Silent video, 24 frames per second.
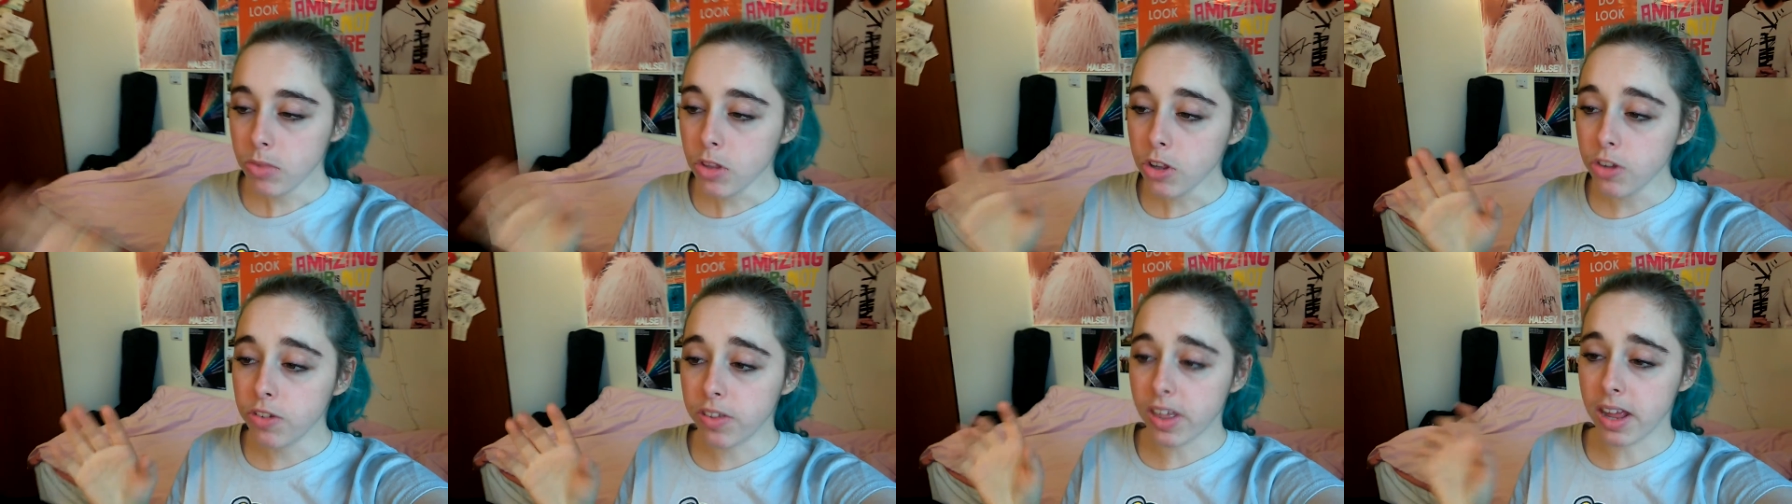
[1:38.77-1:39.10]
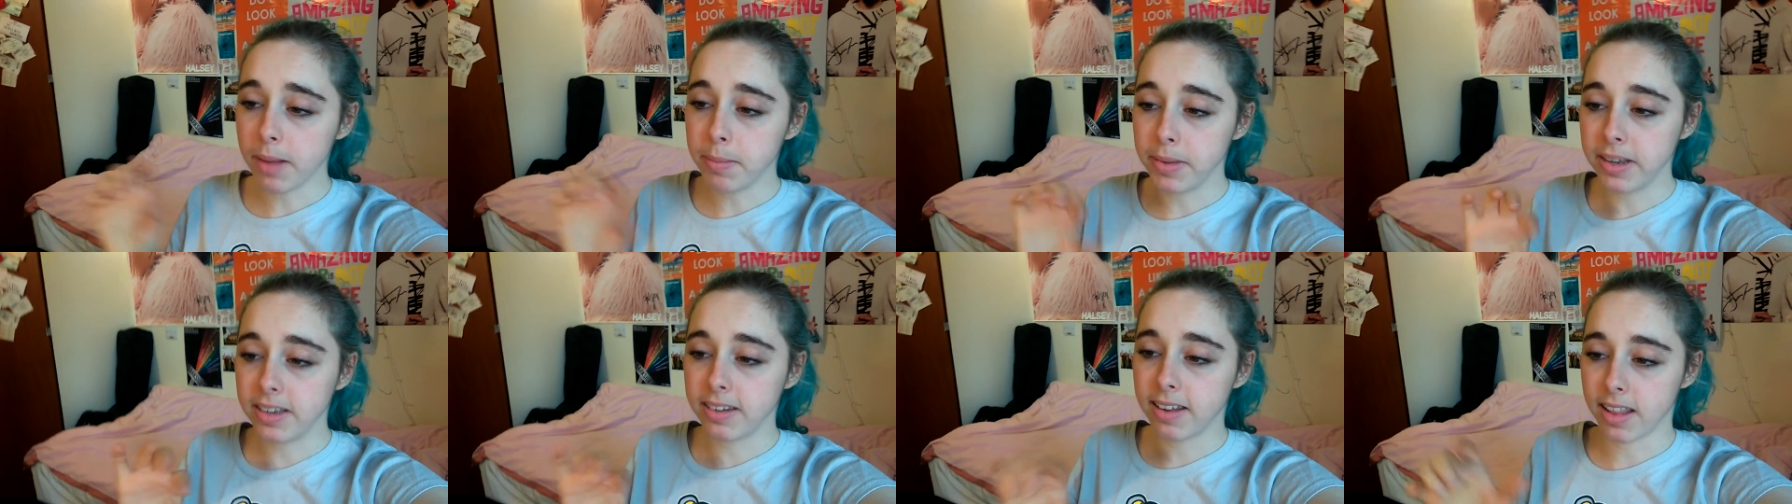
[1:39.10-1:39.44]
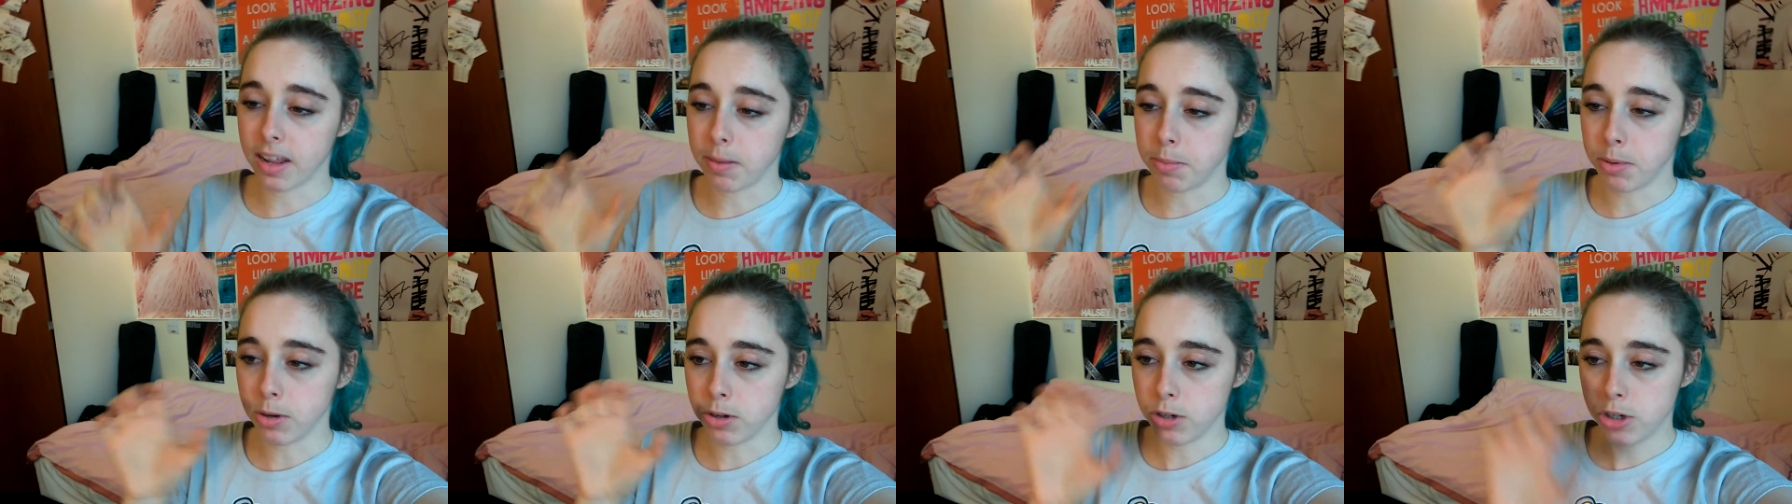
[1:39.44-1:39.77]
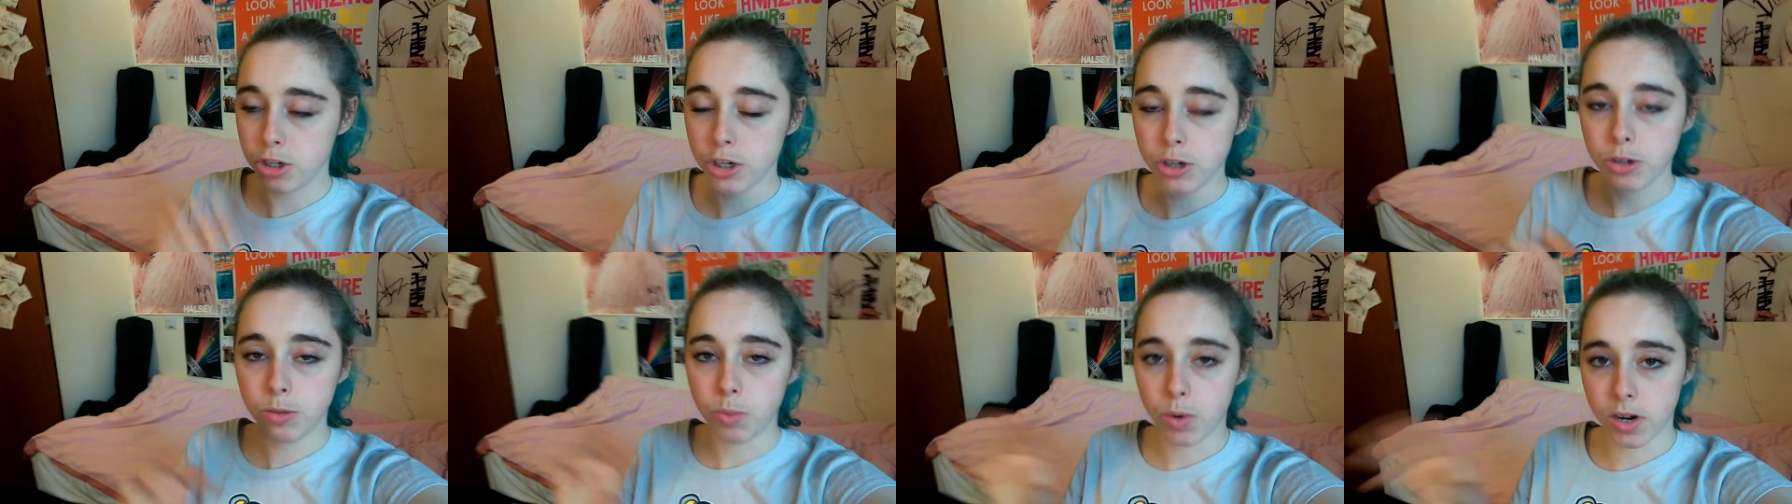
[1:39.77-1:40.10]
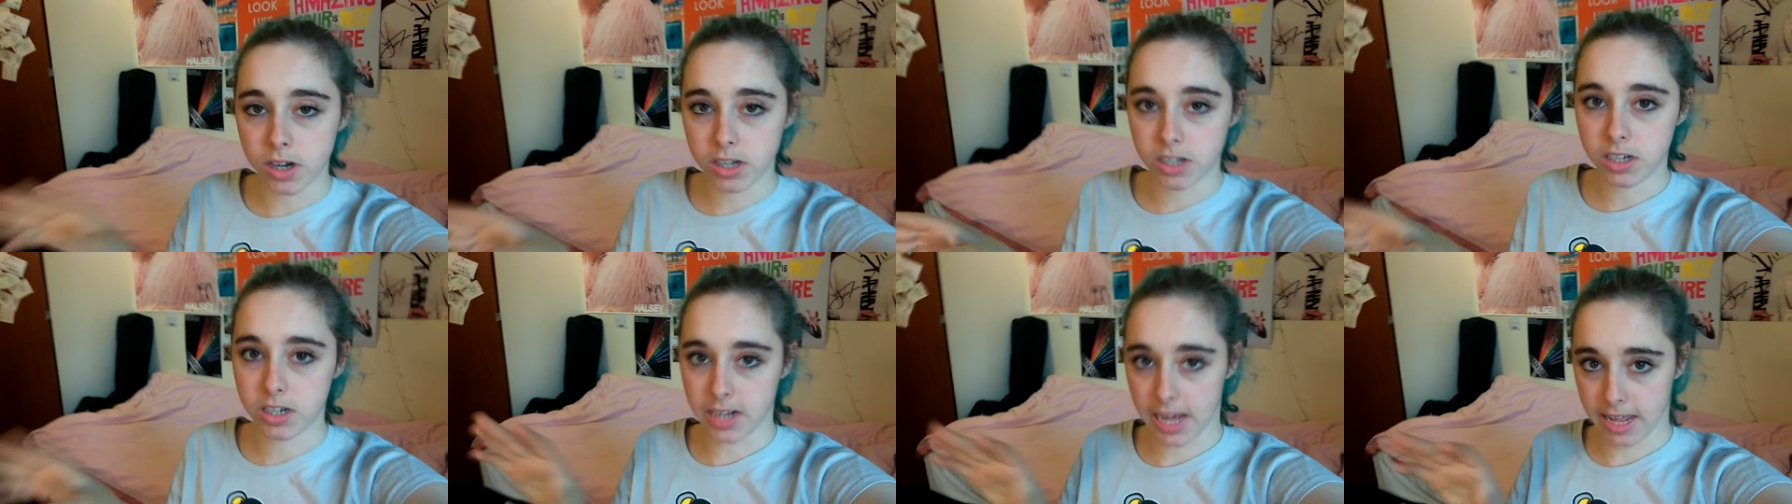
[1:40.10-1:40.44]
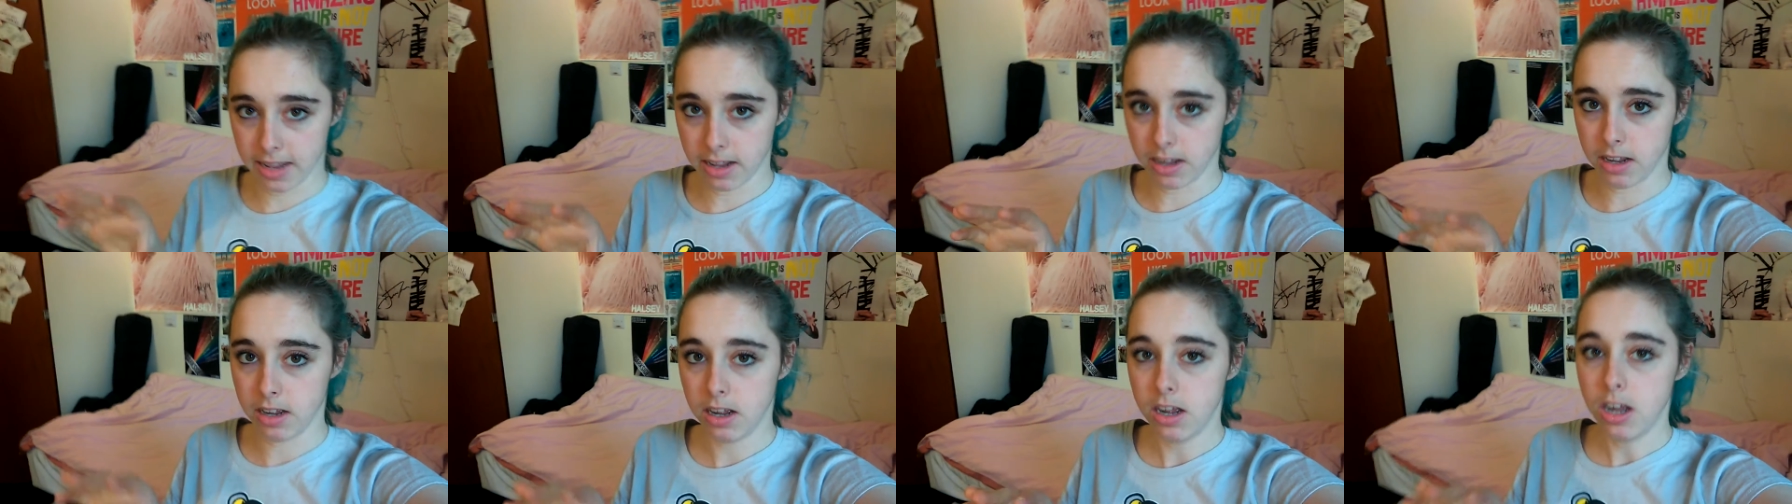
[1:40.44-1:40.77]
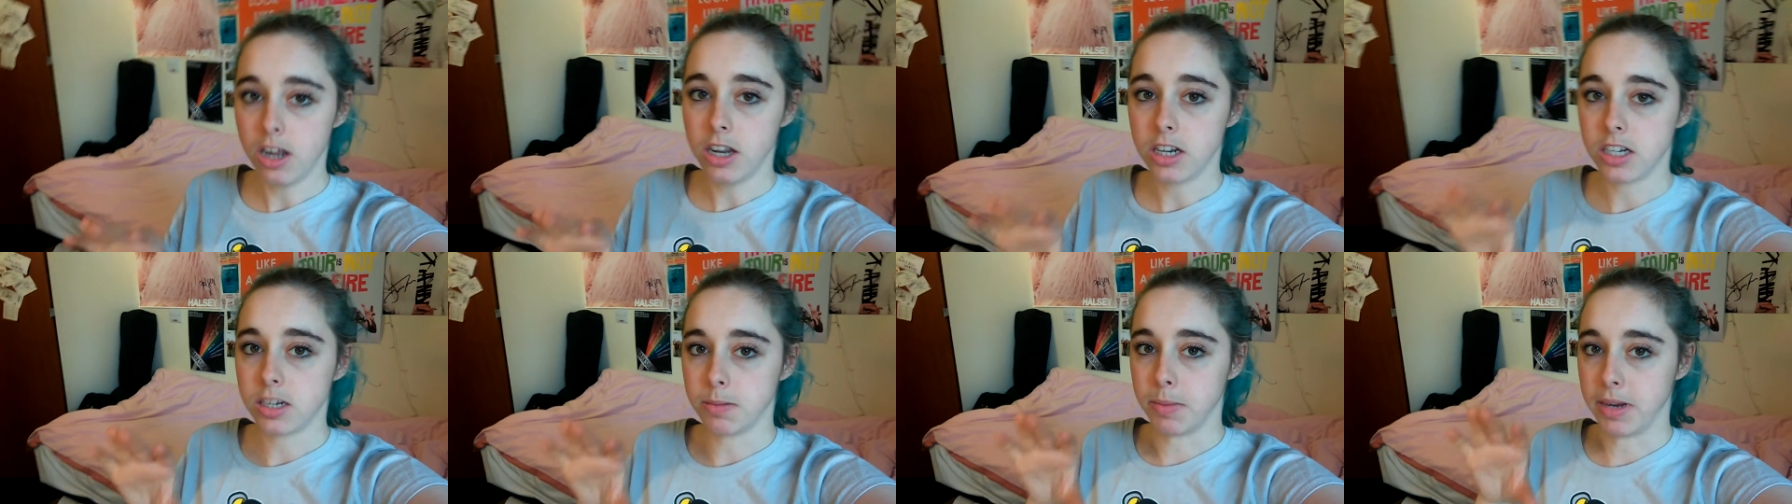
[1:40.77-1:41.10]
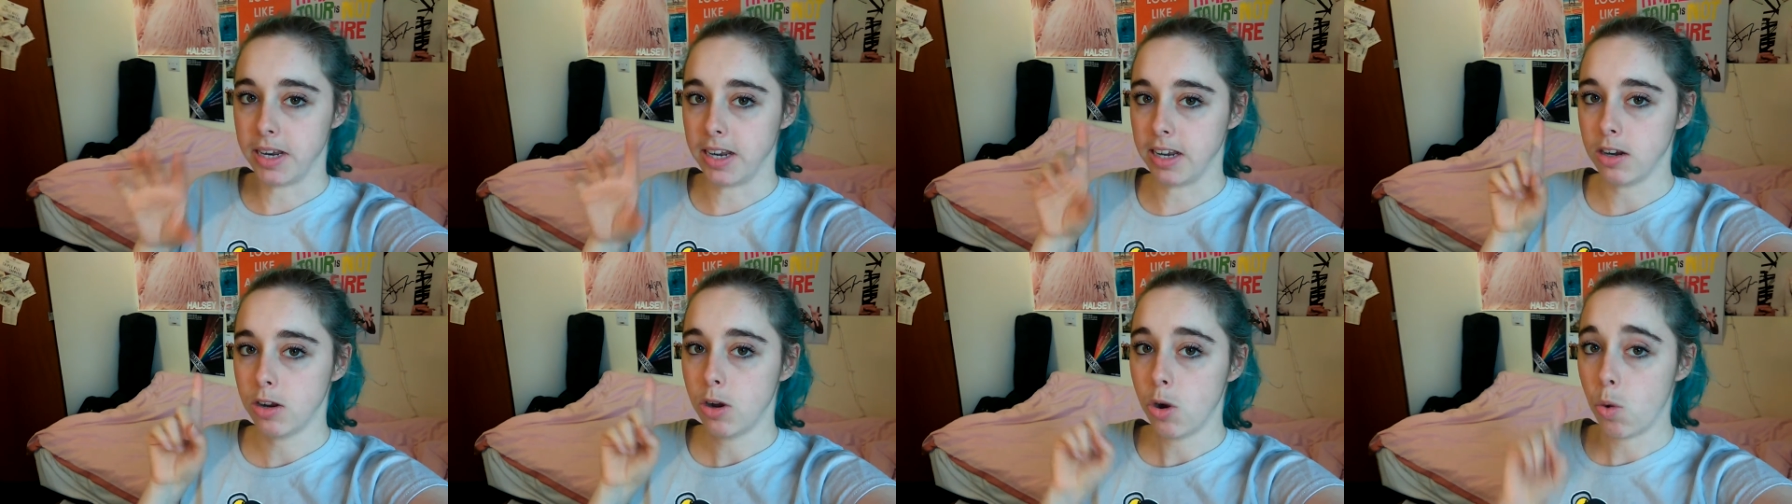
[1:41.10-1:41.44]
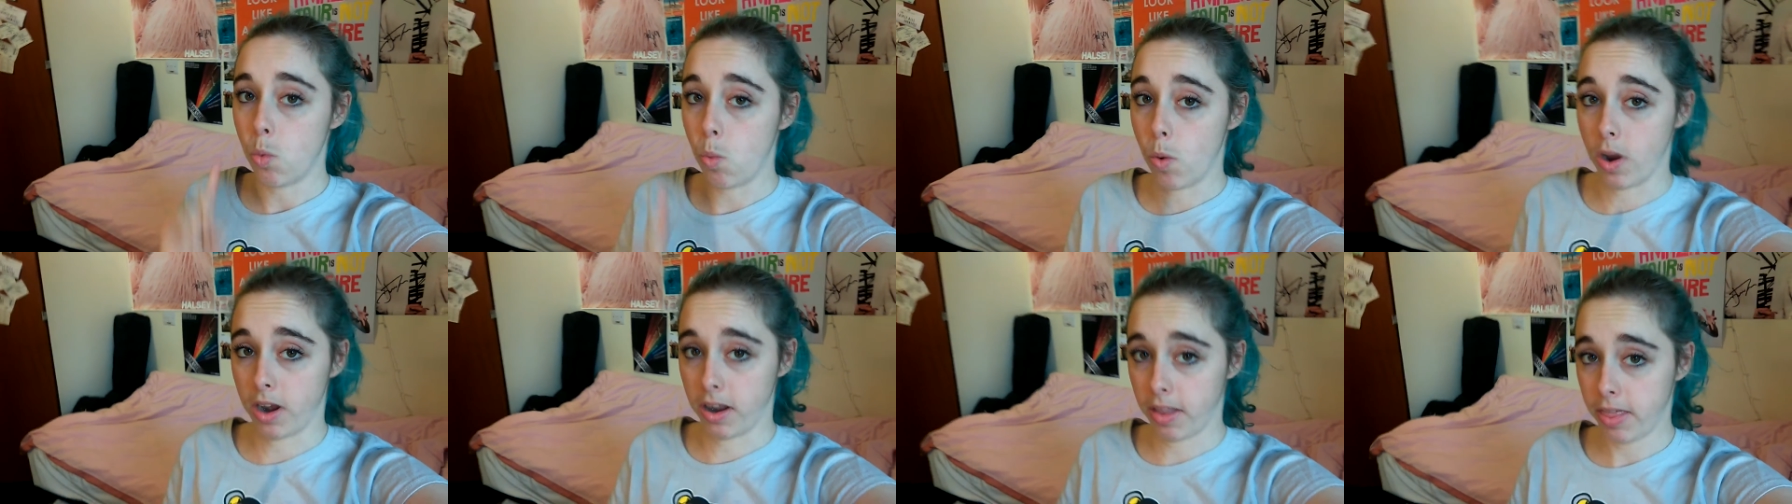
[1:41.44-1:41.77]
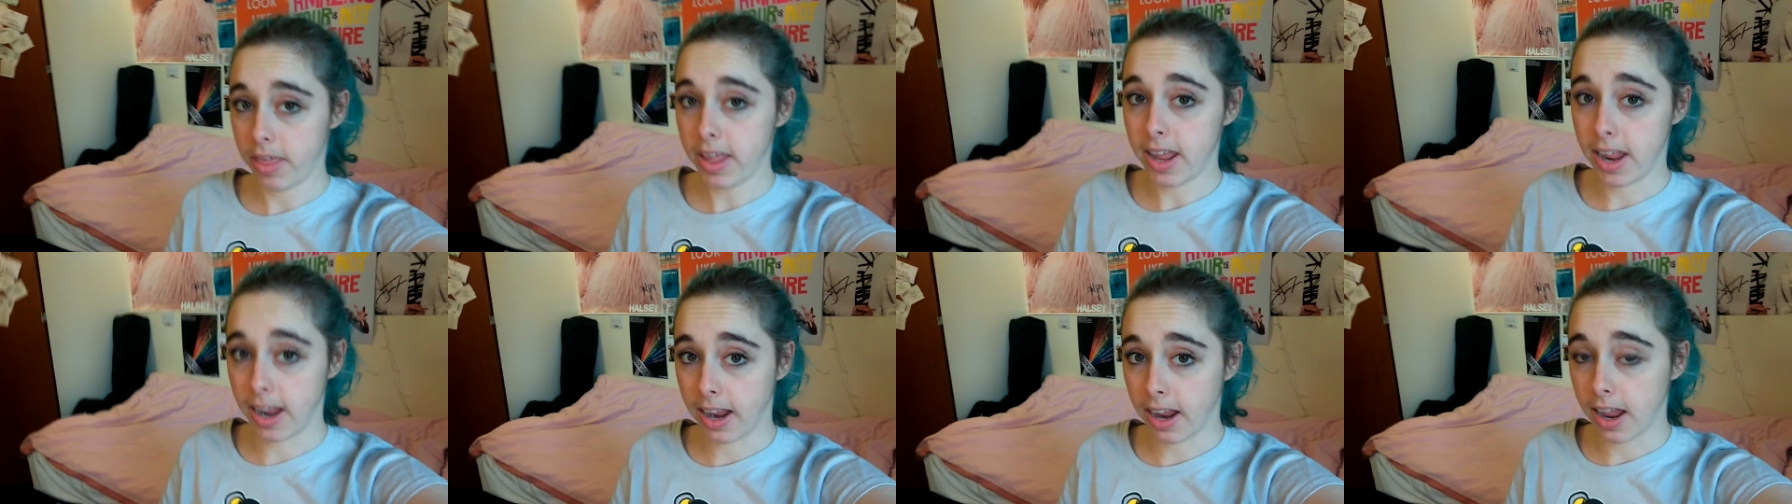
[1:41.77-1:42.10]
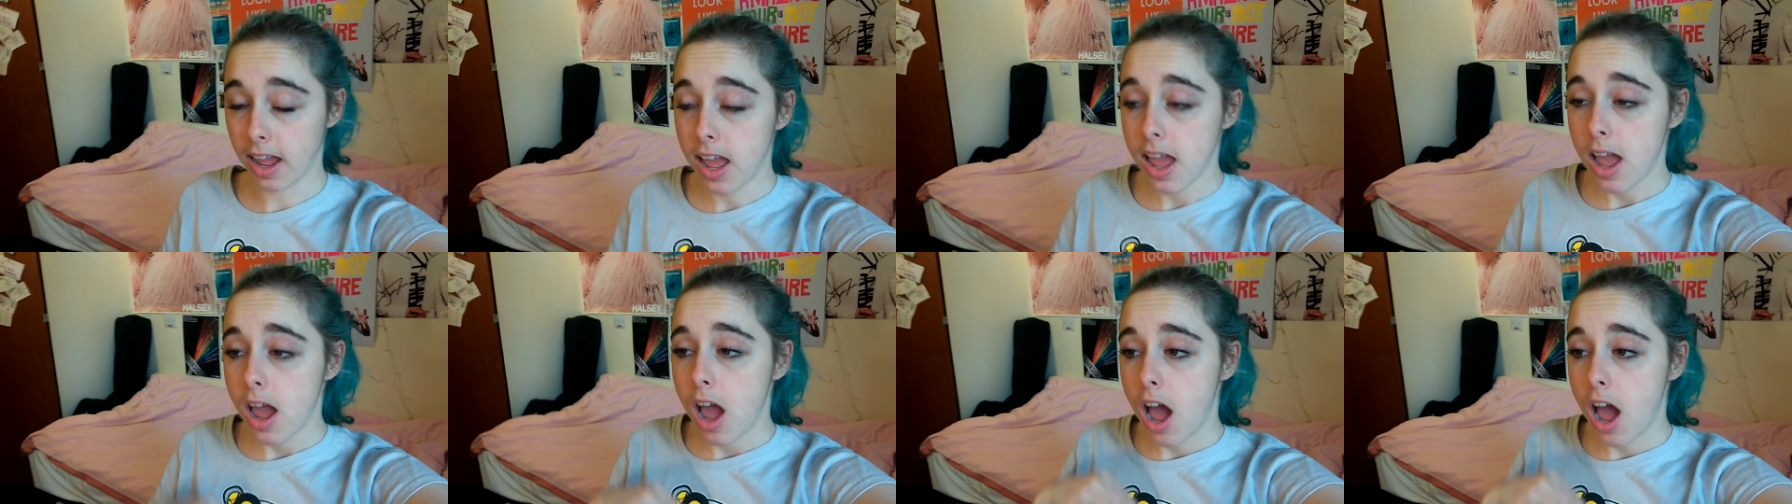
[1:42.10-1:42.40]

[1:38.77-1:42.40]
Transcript: So that means that they put two words together to mean one thing.